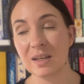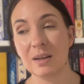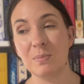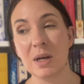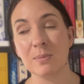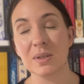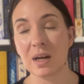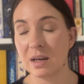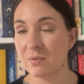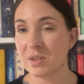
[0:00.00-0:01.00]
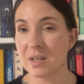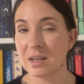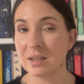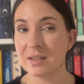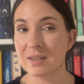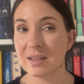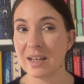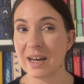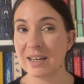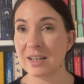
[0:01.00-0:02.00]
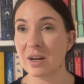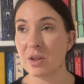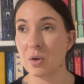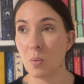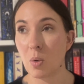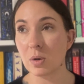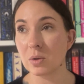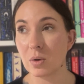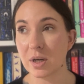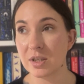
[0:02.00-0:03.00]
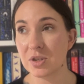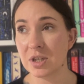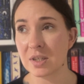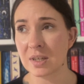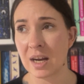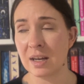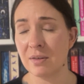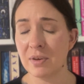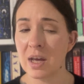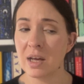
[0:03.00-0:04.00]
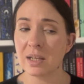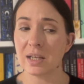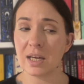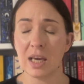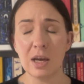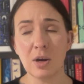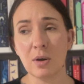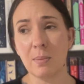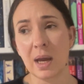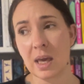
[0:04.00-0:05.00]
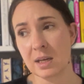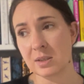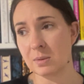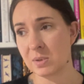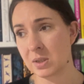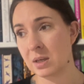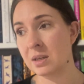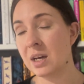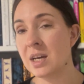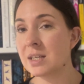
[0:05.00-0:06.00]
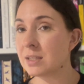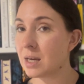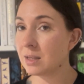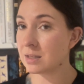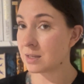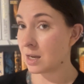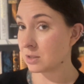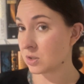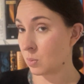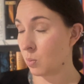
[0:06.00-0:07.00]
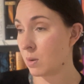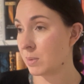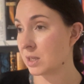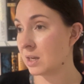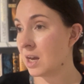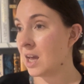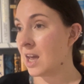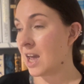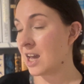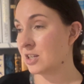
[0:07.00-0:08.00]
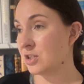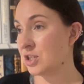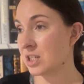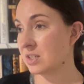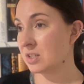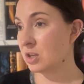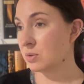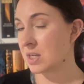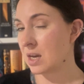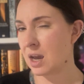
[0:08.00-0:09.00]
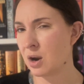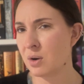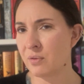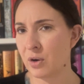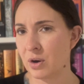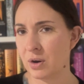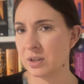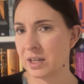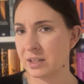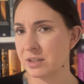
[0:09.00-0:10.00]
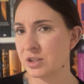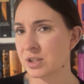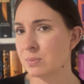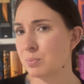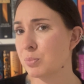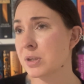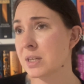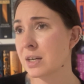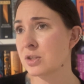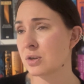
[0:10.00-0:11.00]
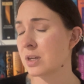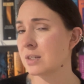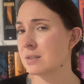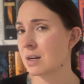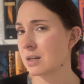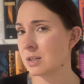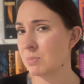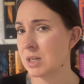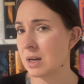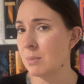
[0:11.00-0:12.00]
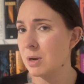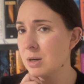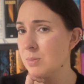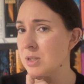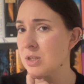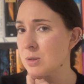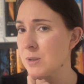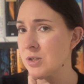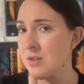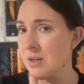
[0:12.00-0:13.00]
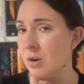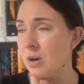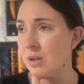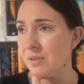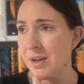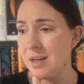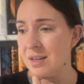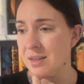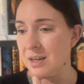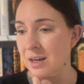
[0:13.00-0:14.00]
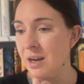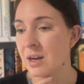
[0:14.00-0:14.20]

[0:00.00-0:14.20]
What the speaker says: It becomes kind of ridiculous that the warlord is just kind of like, here, my handsome son, take this handsome woman and just, take care of her, like, just protect her. It's not going to be, I'm not going to be suspicious at all of anything.